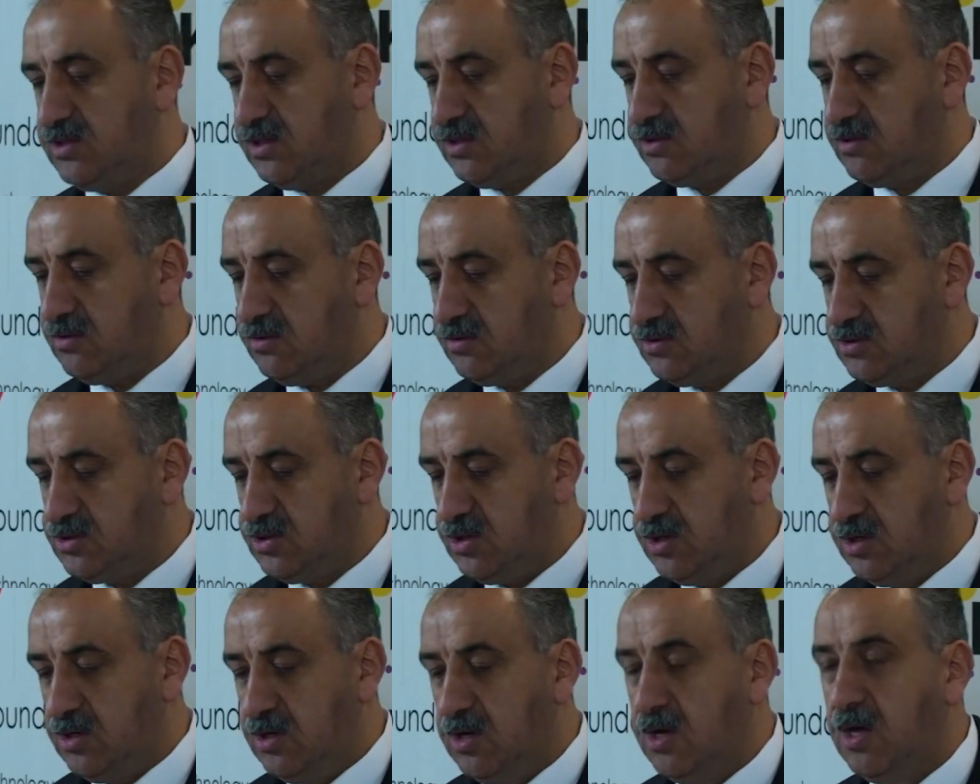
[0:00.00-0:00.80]
technology.
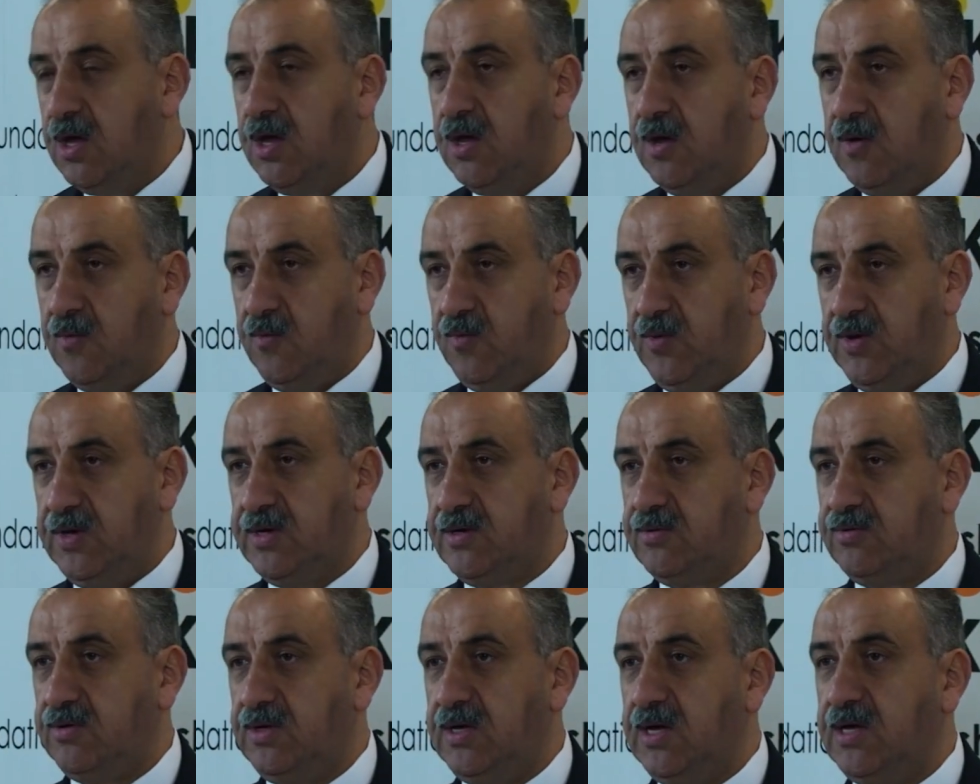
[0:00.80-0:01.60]
We
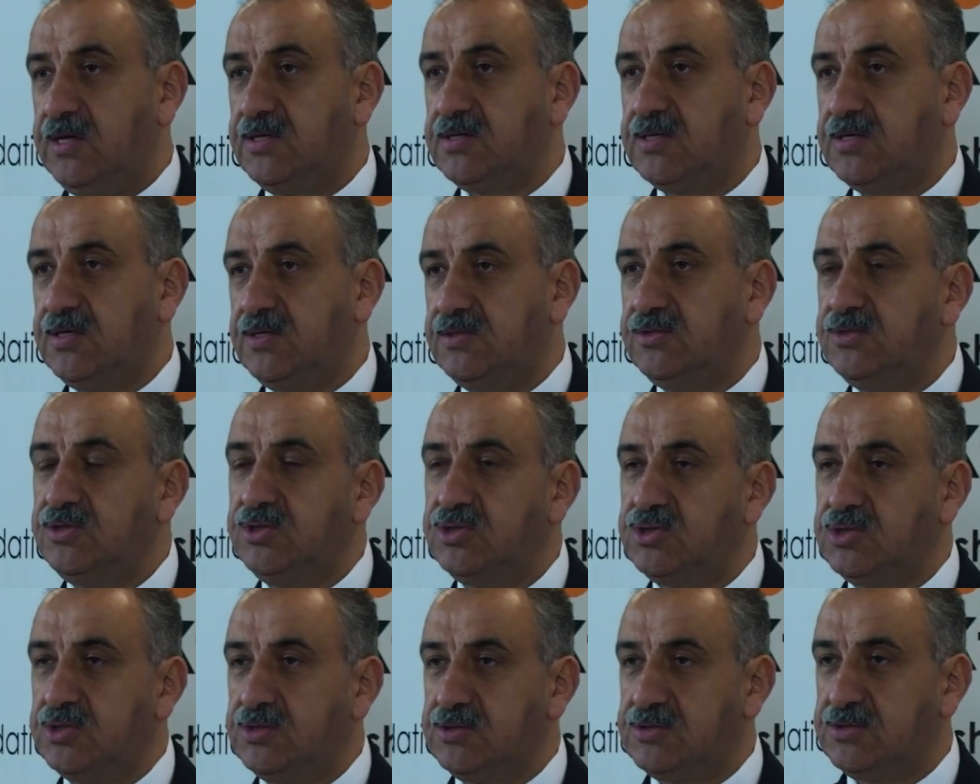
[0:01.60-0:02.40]
create
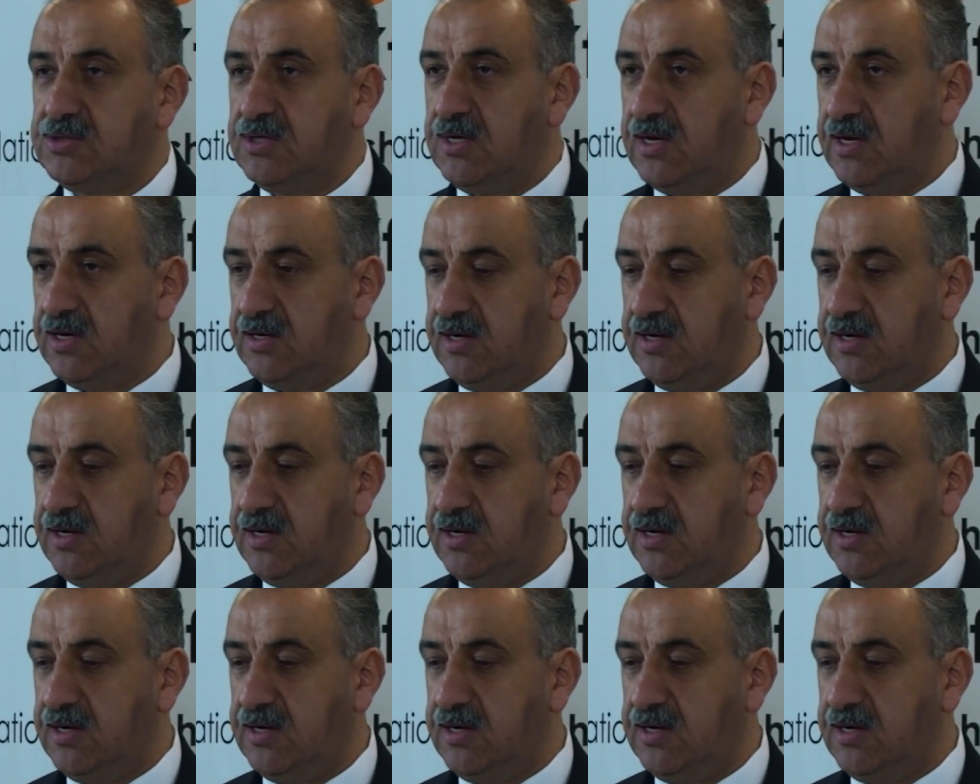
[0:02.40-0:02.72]
conditions,